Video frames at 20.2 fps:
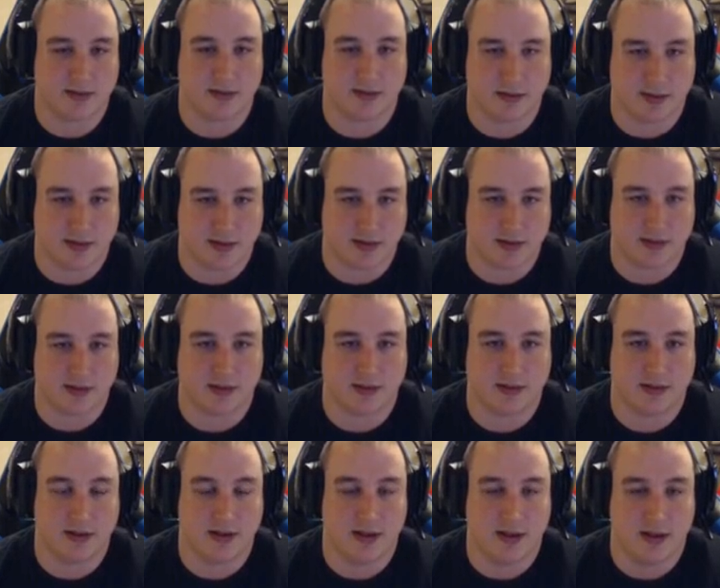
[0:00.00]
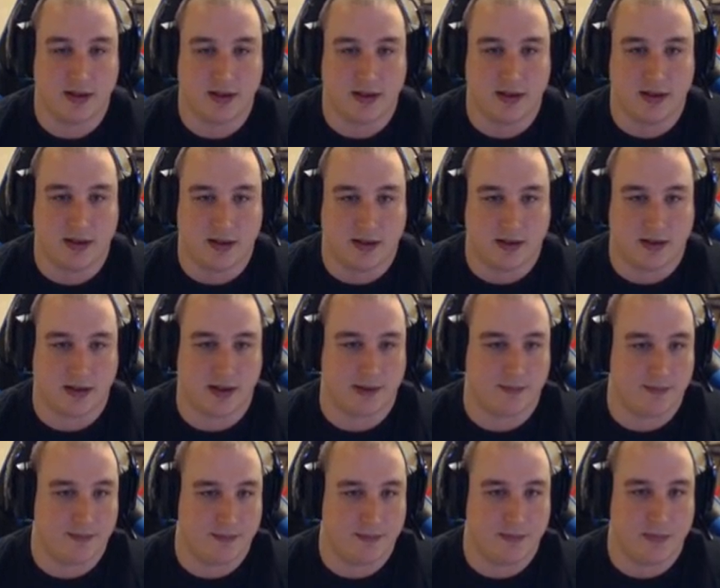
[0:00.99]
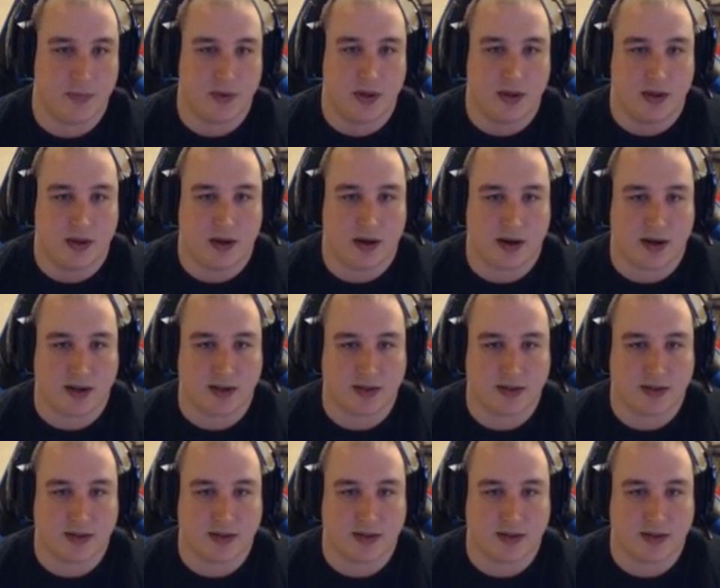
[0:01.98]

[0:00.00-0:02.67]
Or yeah. All right.